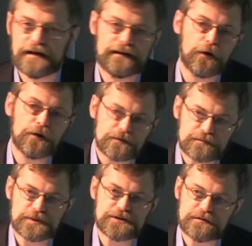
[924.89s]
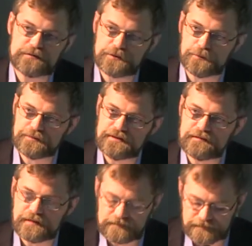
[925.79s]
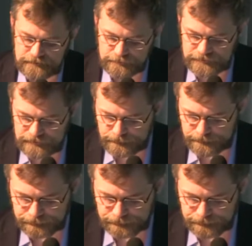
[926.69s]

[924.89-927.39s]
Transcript: And all species show this sensitivity.